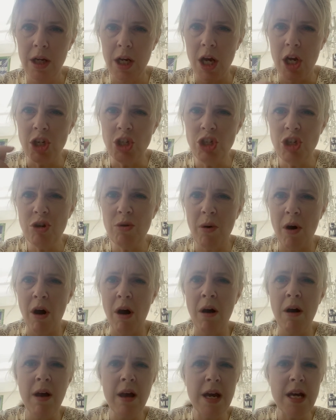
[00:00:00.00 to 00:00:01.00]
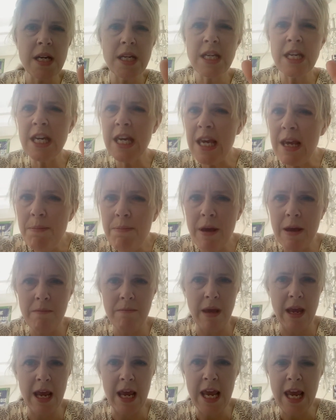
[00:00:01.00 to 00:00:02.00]
And you are keeping
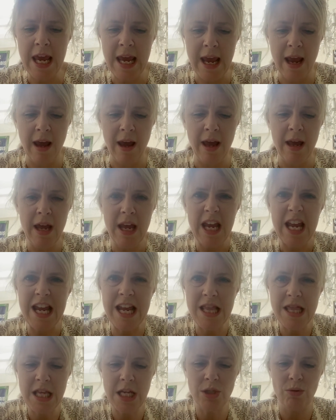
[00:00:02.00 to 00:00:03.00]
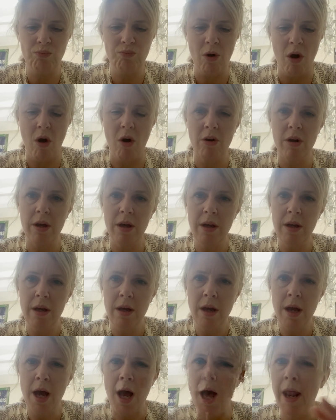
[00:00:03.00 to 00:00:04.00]
me here in this rock,
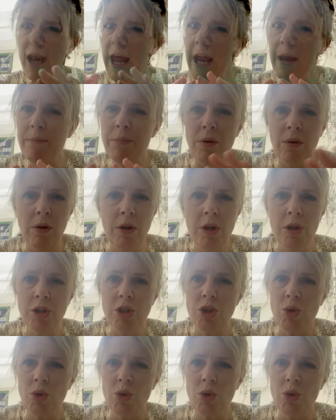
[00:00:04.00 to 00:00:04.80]
unable to